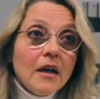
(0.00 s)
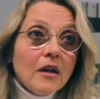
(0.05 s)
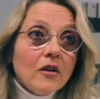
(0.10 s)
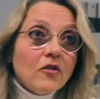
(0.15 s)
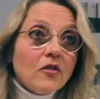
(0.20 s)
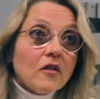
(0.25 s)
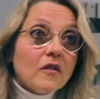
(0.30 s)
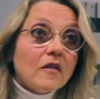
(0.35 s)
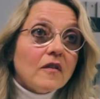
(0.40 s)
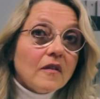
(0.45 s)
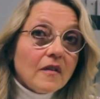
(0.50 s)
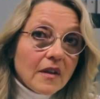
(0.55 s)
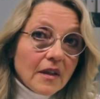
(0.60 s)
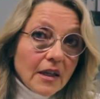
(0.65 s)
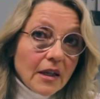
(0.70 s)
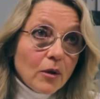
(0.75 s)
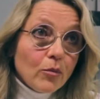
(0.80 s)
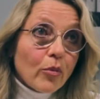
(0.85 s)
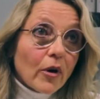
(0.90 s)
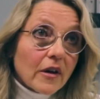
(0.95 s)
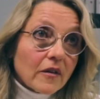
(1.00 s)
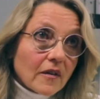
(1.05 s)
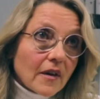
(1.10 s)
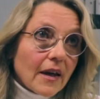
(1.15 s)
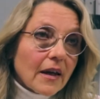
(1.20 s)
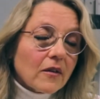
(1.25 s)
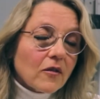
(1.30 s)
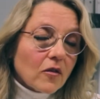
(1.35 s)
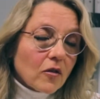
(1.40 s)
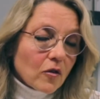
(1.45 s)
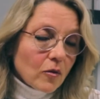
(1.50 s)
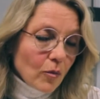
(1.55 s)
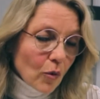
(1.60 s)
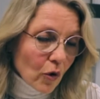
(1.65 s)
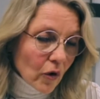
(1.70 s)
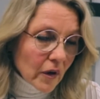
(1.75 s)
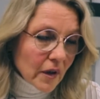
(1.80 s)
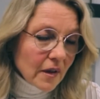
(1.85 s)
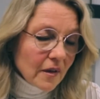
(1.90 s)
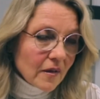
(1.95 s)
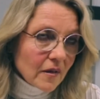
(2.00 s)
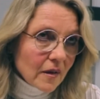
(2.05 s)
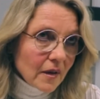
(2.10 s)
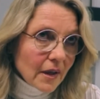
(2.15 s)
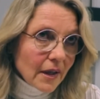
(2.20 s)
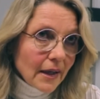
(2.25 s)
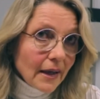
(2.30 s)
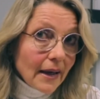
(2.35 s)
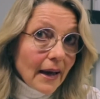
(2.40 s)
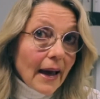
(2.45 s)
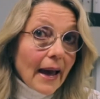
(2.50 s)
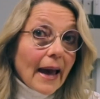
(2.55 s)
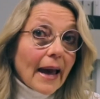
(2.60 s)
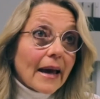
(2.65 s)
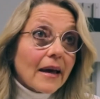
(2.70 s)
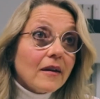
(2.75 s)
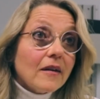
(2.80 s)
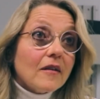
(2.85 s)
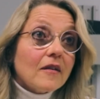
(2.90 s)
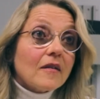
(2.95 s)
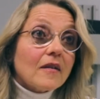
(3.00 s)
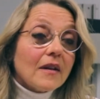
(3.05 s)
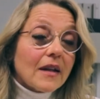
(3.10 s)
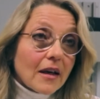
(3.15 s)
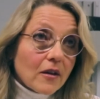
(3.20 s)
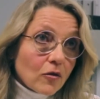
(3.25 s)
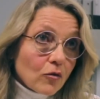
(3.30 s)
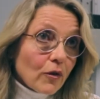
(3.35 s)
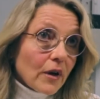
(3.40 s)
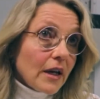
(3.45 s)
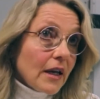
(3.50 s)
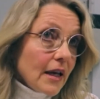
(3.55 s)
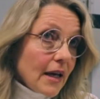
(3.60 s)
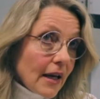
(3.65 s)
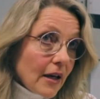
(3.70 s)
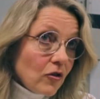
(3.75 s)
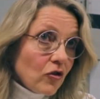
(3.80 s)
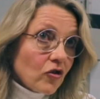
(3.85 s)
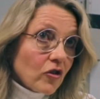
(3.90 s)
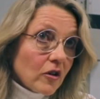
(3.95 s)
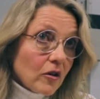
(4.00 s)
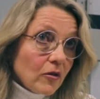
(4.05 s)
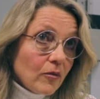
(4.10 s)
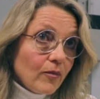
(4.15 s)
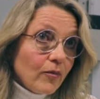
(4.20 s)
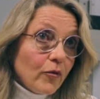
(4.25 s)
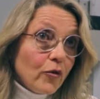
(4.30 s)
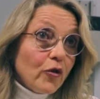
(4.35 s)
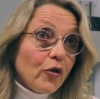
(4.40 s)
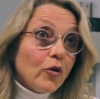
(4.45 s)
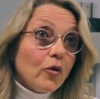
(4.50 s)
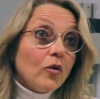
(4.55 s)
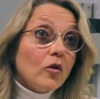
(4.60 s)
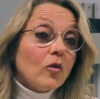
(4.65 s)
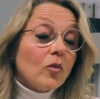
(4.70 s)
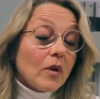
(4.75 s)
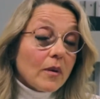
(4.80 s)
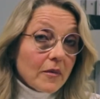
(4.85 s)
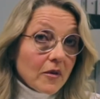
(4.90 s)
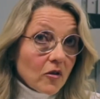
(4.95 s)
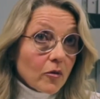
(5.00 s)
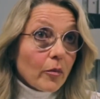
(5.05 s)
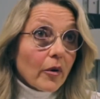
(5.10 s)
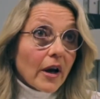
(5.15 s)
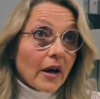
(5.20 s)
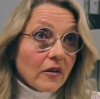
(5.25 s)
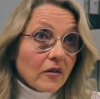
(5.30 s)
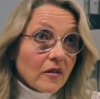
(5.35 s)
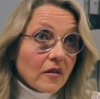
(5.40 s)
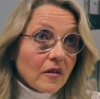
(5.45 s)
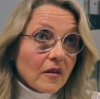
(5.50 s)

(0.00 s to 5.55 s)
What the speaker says: to see breast cancers more easily, and it's less radiation to the women's breast.